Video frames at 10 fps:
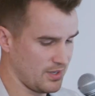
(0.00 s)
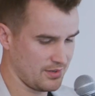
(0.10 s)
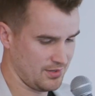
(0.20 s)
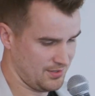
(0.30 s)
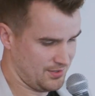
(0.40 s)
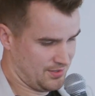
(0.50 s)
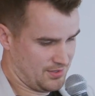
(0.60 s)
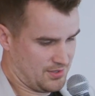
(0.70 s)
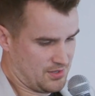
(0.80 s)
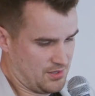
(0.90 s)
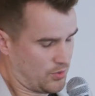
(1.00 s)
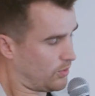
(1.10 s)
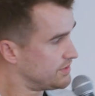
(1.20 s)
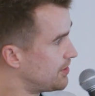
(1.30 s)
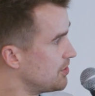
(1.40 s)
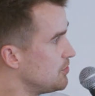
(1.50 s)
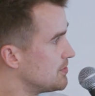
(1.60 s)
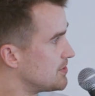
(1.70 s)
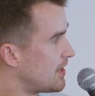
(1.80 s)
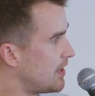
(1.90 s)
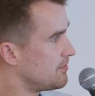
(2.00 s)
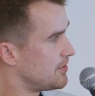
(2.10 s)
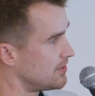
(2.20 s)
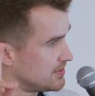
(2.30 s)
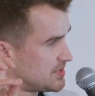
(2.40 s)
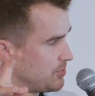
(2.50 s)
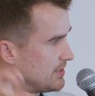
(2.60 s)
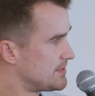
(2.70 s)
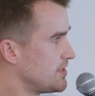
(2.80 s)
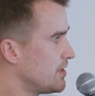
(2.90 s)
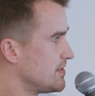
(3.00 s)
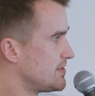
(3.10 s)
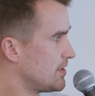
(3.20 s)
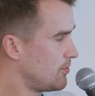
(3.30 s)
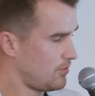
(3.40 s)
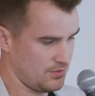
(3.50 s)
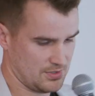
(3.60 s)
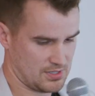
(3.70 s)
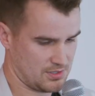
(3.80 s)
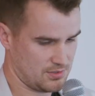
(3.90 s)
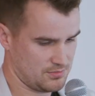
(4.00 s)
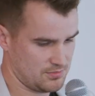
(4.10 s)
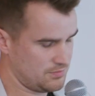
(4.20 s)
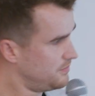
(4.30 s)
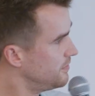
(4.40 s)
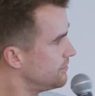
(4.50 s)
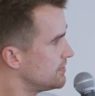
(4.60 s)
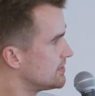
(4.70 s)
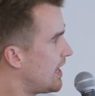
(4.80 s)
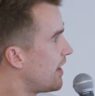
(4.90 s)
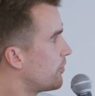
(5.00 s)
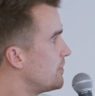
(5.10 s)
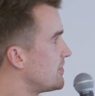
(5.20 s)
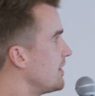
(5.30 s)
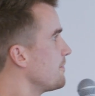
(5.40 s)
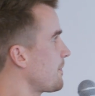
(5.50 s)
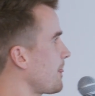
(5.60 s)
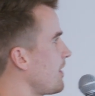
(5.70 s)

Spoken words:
But the ones that are used to kind of the simplicity of a single stack website,